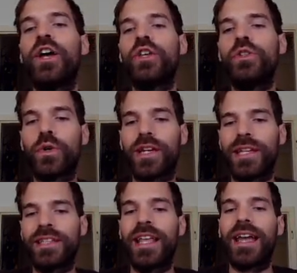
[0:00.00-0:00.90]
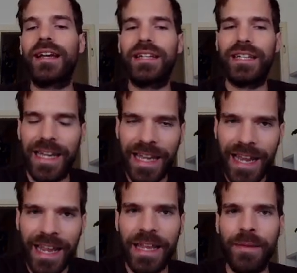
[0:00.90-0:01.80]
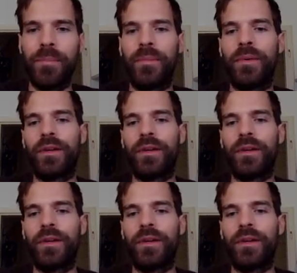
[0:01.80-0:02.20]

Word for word: you can claim